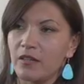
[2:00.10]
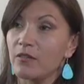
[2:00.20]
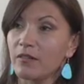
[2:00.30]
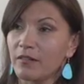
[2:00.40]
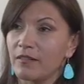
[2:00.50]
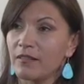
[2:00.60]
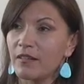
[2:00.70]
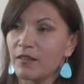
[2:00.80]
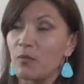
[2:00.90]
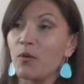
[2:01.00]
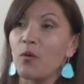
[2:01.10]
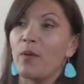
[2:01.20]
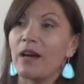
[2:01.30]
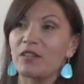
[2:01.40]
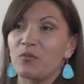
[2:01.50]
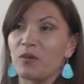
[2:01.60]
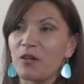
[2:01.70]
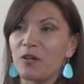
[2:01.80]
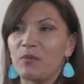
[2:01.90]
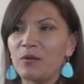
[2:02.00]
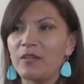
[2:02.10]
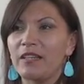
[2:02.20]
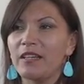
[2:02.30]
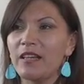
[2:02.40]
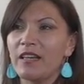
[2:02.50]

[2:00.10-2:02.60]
year. Then we'll go back to our community,